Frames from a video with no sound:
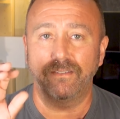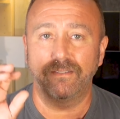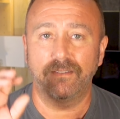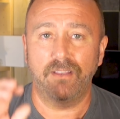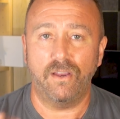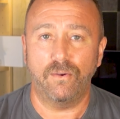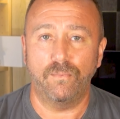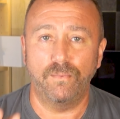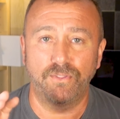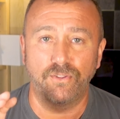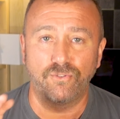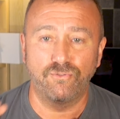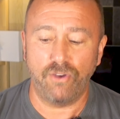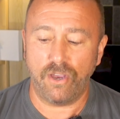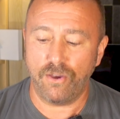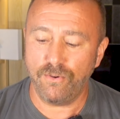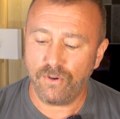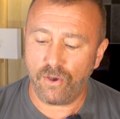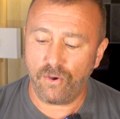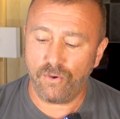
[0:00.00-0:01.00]
So with the
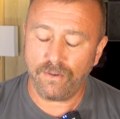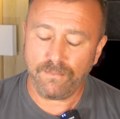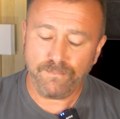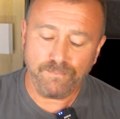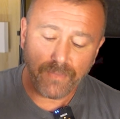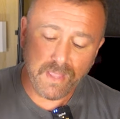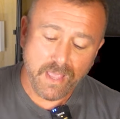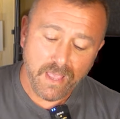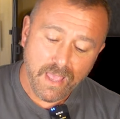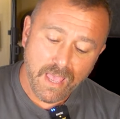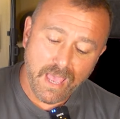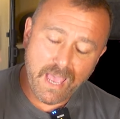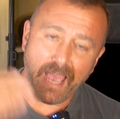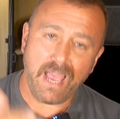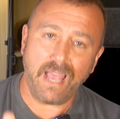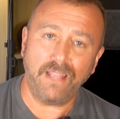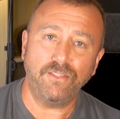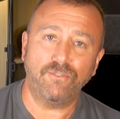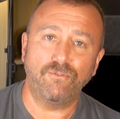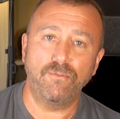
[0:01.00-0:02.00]
drone on,
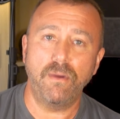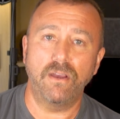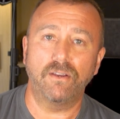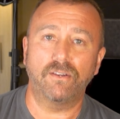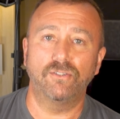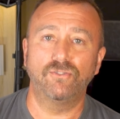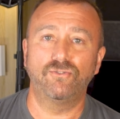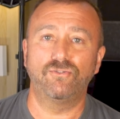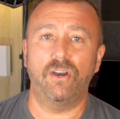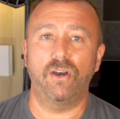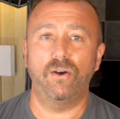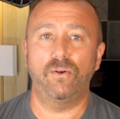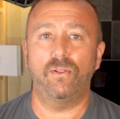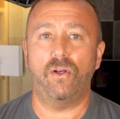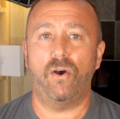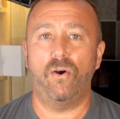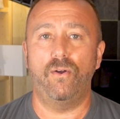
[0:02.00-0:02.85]
and the remote control